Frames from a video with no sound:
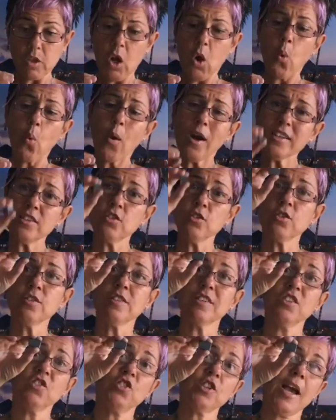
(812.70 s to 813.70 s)
was use
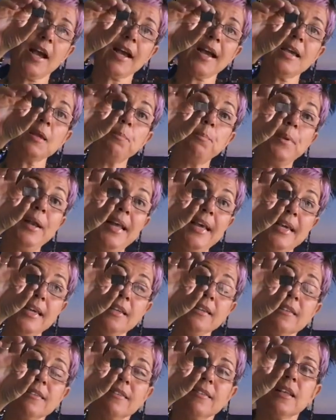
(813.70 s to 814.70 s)
the Shungite
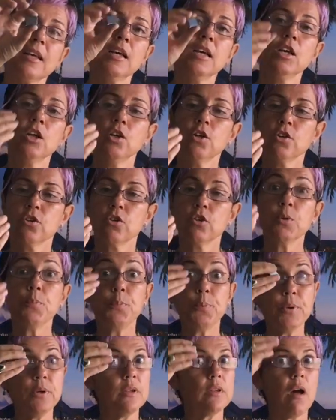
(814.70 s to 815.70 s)
plates to
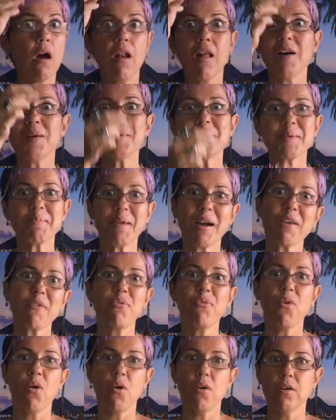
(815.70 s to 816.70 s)
put all over my
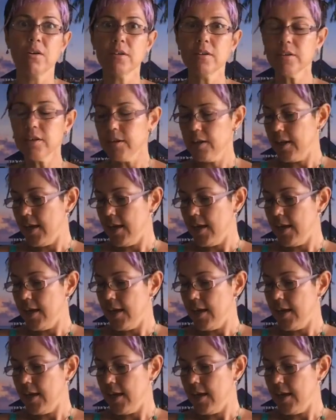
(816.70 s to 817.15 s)
phone.